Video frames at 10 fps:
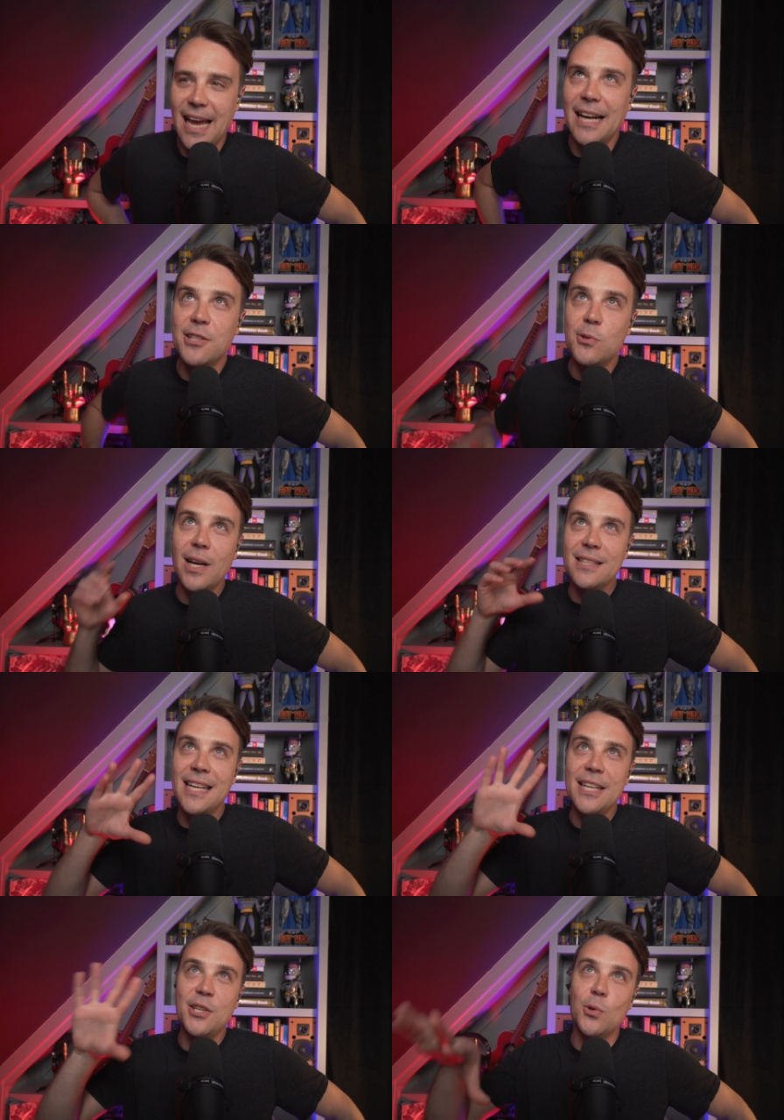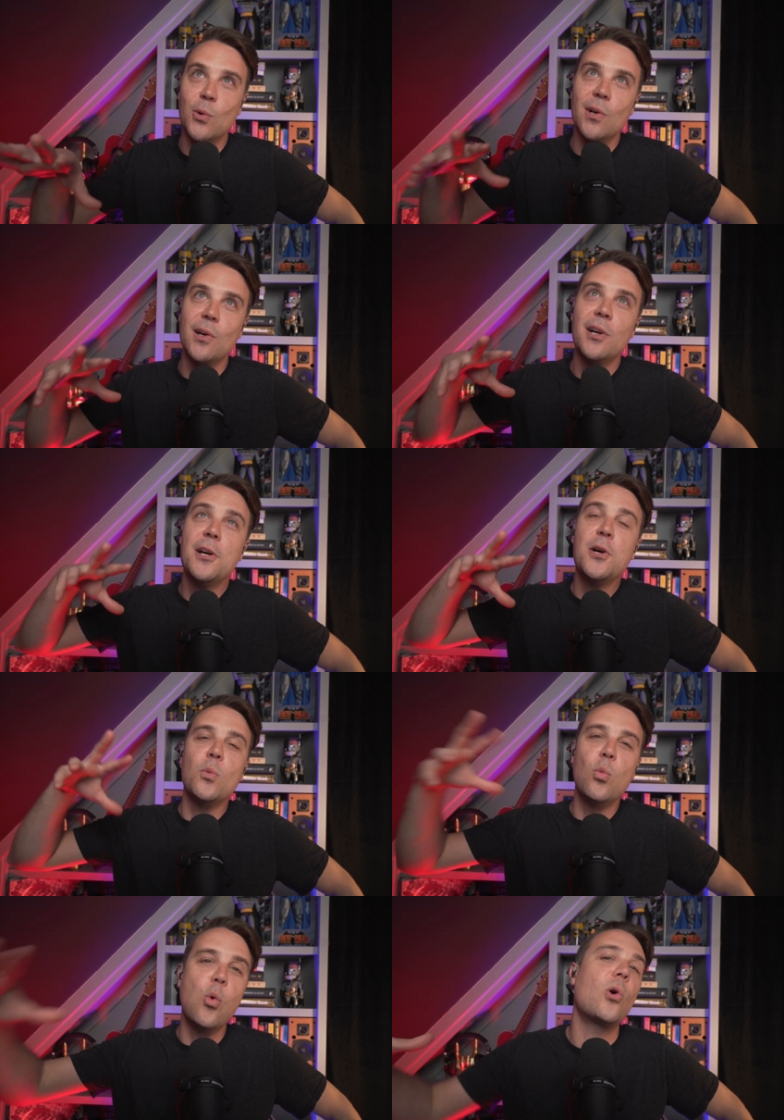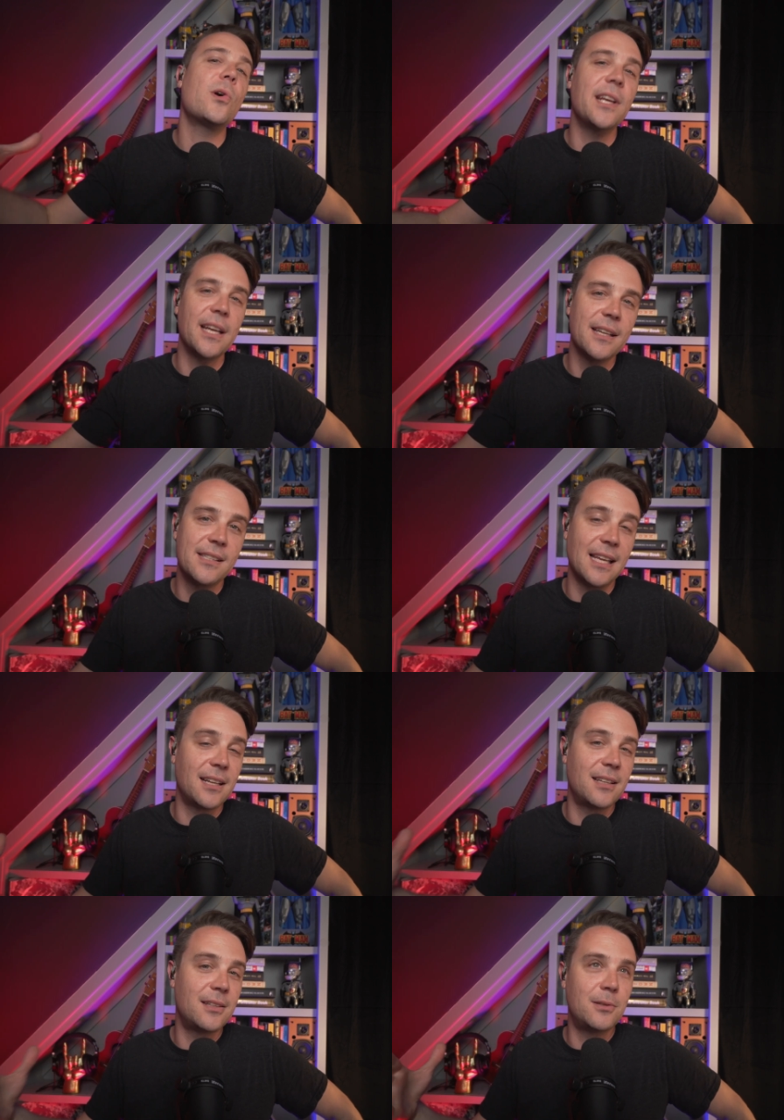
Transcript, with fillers: and I do not take your warnings that